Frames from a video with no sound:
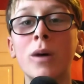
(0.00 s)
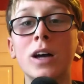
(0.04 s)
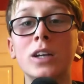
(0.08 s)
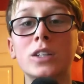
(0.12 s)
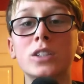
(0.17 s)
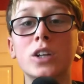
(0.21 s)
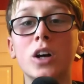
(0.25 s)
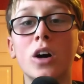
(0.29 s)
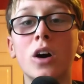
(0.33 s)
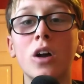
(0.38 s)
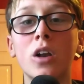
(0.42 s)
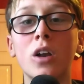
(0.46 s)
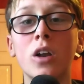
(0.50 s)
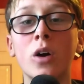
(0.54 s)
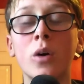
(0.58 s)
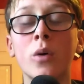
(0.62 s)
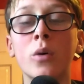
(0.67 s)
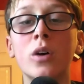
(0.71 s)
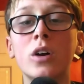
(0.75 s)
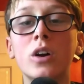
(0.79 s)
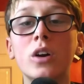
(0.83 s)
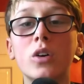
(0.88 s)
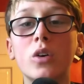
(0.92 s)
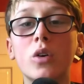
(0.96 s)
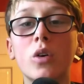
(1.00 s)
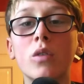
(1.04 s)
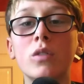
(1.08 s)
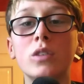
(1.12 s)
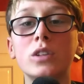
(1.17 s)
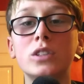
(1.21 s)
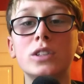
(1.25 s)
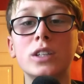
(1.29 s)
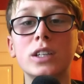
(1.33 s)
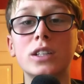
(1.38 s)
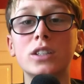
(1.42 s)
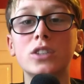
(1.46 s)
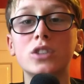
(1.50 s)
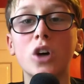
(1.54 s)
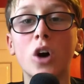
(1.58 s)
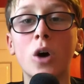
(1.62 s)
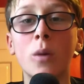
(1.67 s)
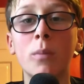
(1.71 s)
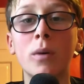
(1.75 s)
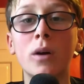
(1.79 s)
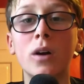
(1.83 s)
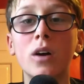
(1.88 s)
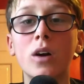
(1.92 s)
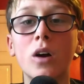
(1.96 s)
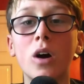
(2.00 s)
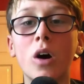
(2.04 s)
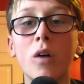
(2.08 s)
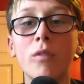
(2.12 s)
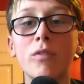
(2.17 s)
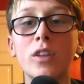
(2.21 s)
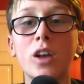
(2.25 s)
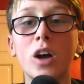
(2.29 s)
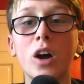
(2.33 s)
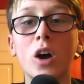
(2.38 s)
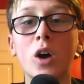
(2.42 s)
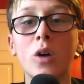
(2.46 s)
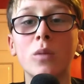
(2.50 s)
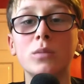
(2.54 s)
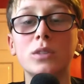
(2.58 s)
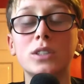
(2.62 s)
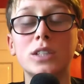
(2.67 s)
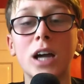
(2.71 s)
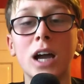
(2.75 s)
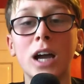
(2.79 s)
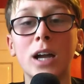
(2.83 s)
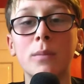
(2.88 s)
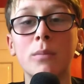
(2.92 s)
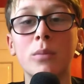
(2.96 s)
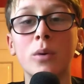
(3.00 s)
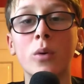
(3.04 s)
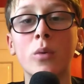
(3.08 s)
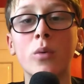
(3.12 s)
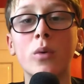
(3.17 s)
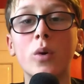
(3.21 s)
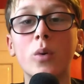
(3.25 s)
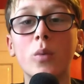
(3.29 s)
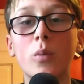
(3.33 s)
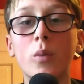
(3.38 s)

as Carlisle currently sit top of the home table,